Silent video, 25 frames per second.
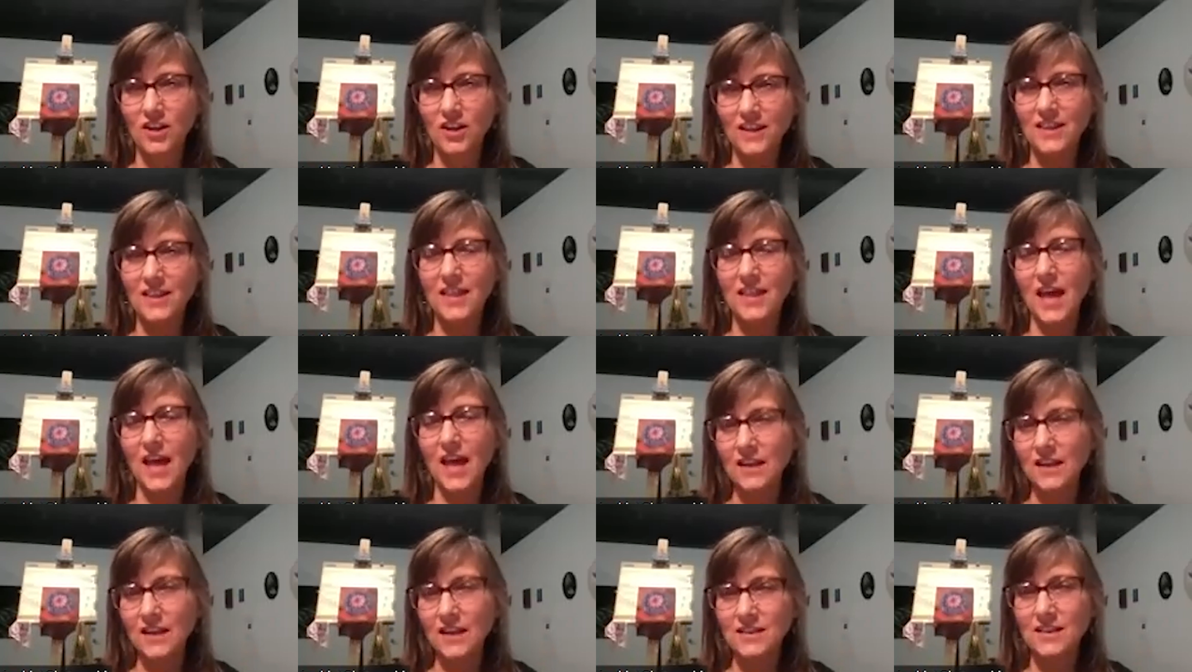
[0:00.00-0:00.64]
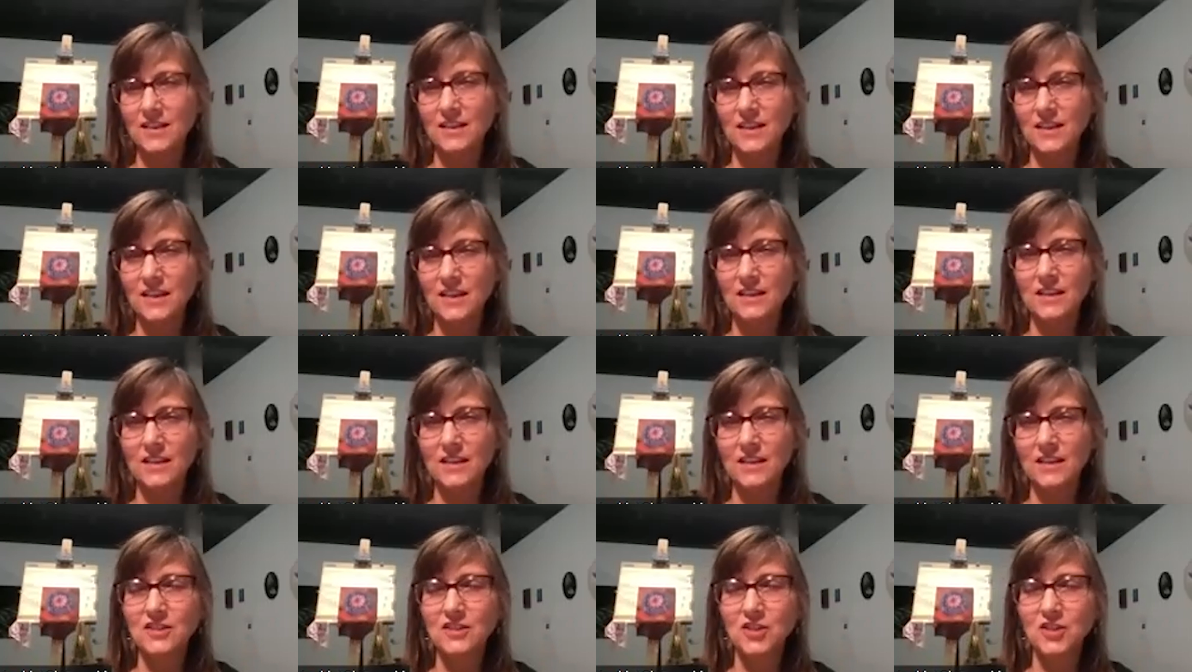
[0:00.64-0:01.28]
And that is the thing
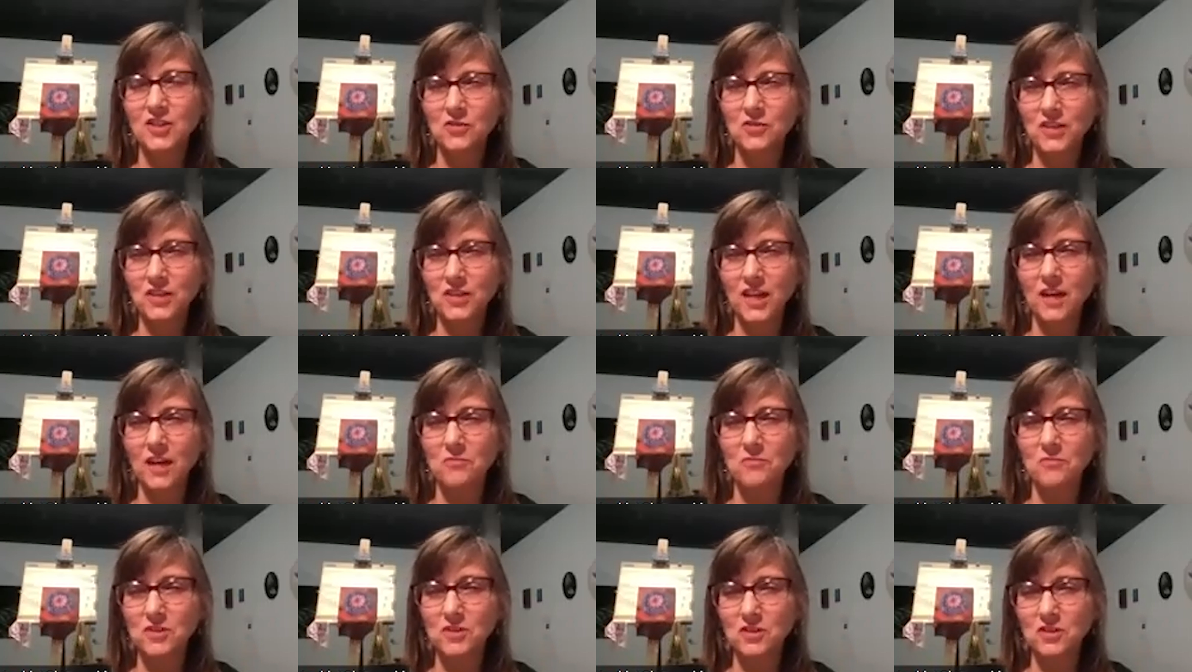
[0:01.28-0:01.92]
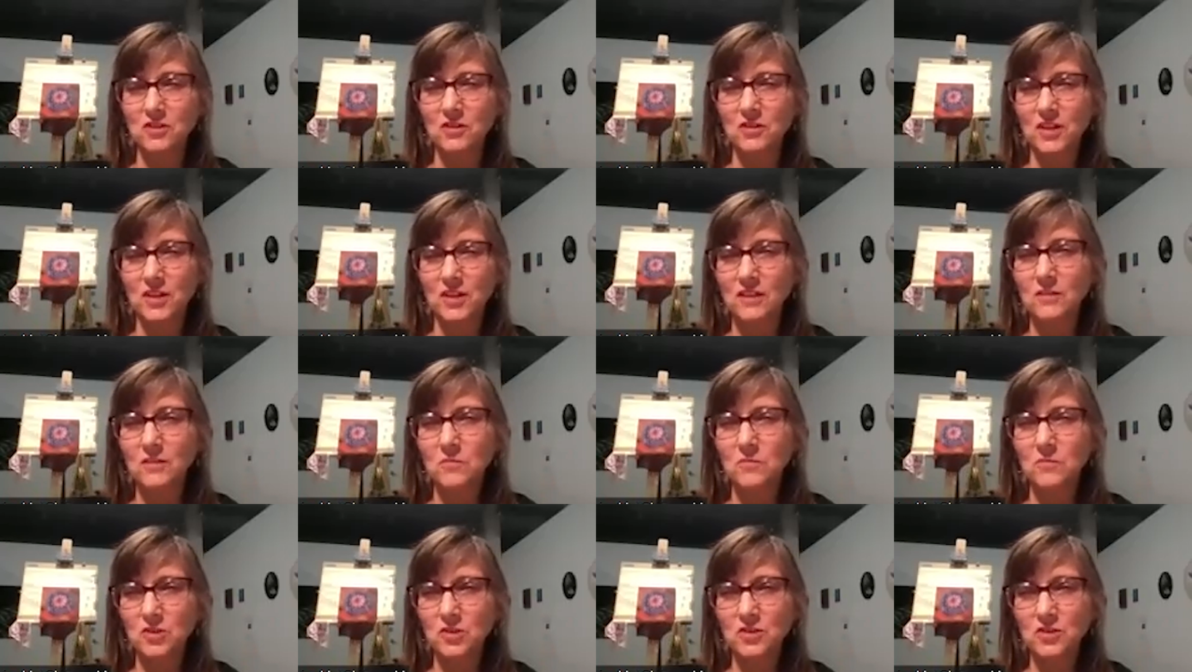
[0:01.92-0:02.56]
that you don't get when you're in a
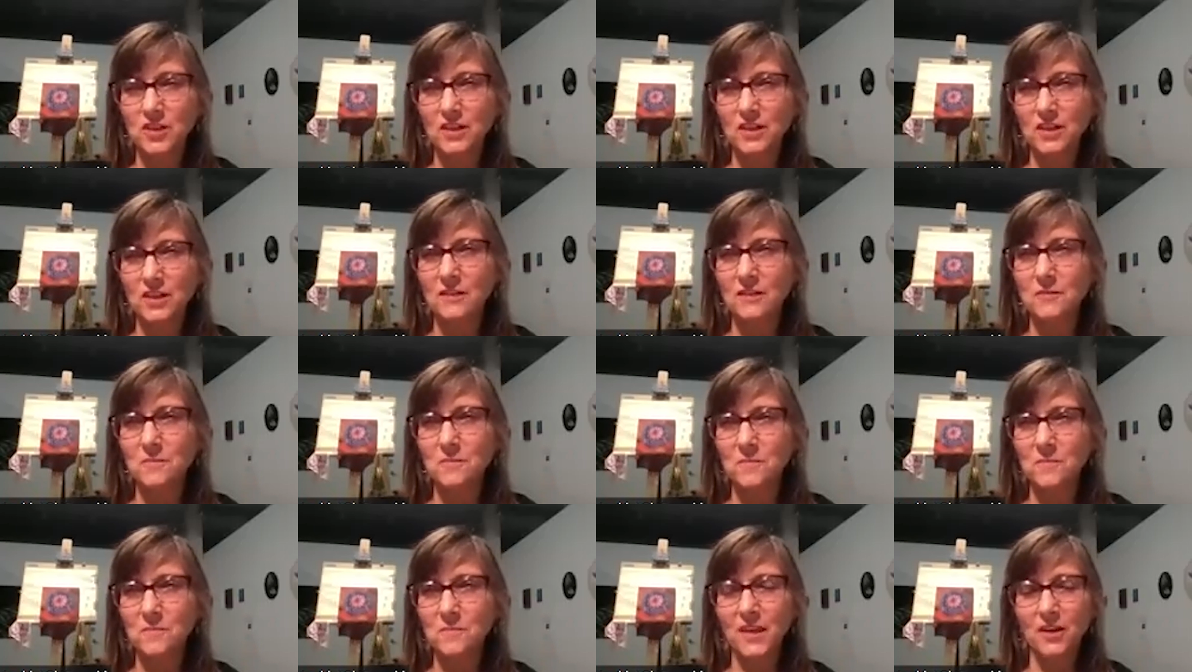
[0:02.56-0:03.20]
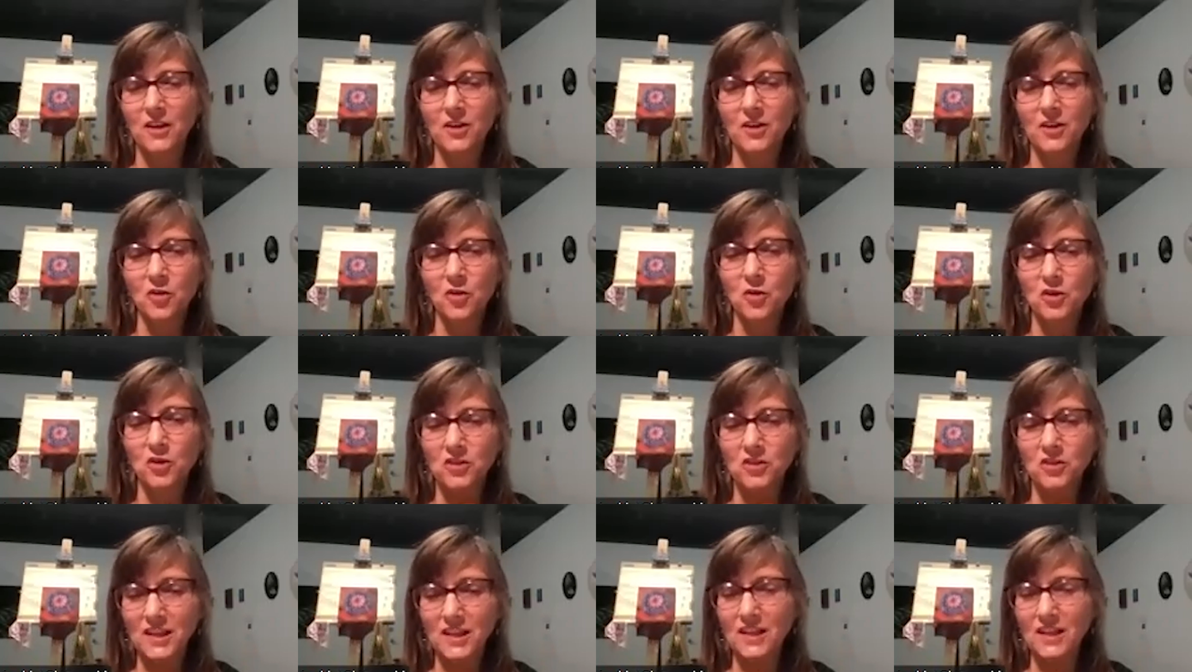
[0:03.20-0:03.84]
museum
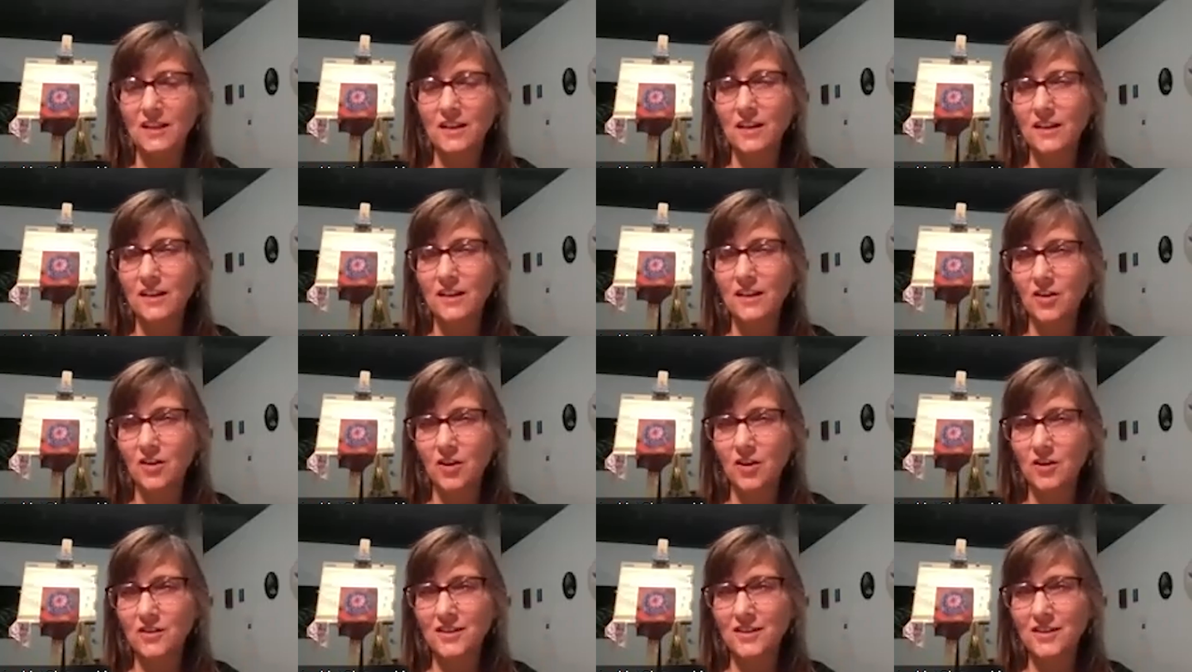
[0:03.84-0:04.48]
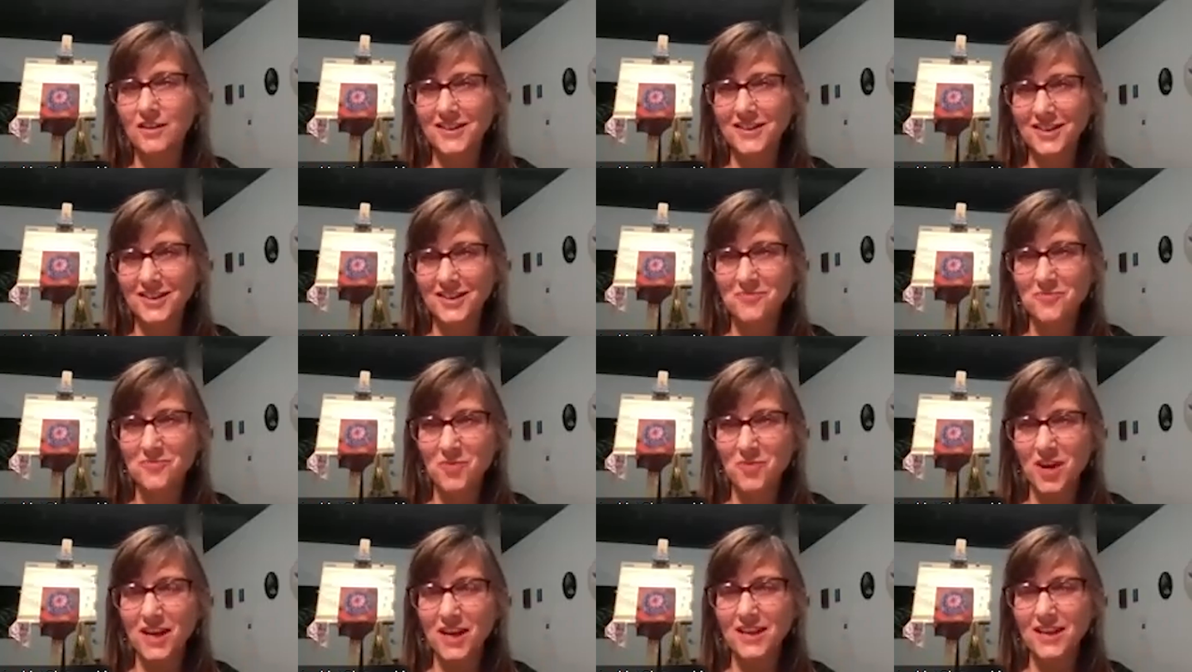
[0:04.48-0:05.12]
or looking at art in some
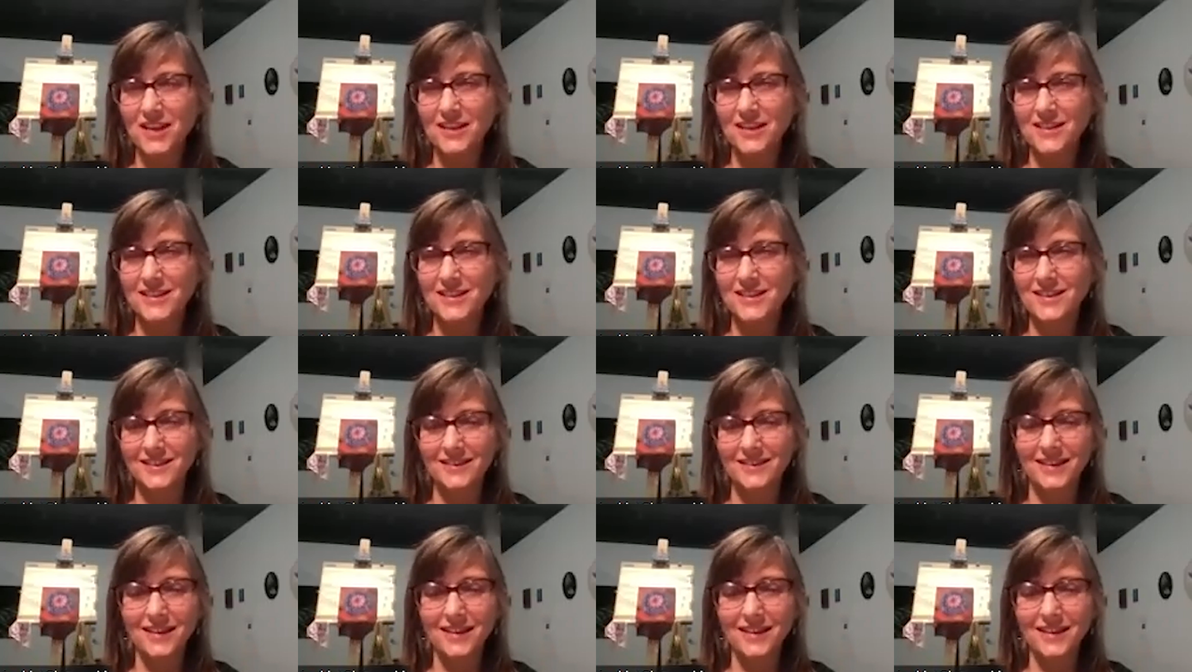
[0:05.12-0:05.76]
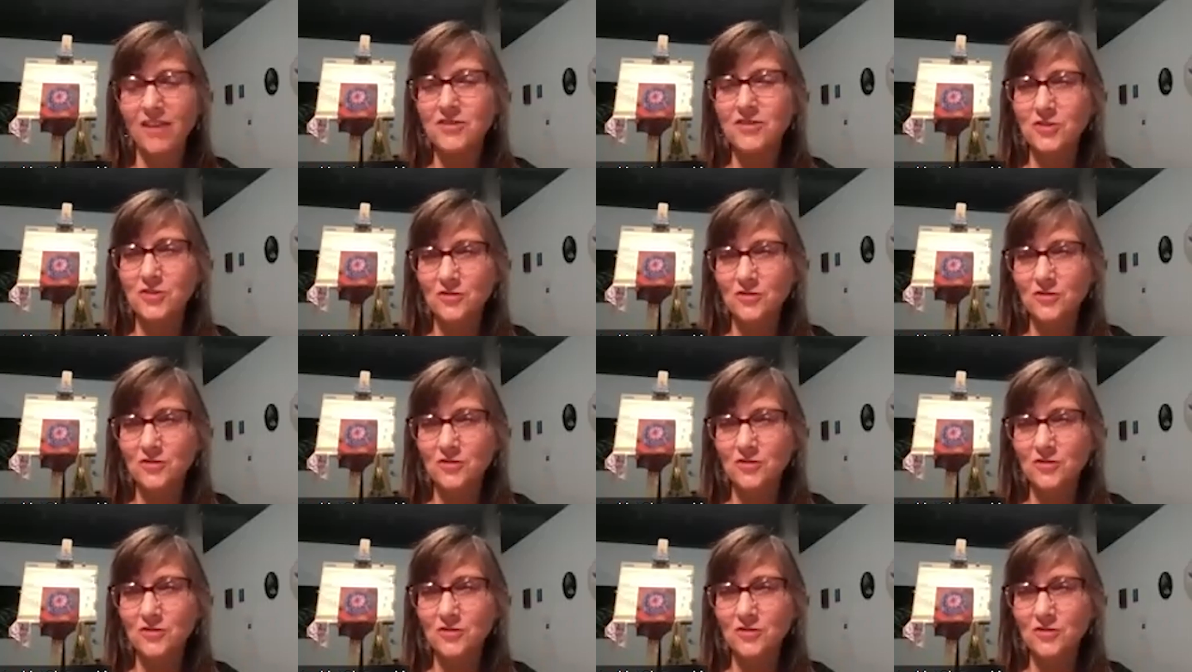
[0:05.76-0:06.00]
way that's like on your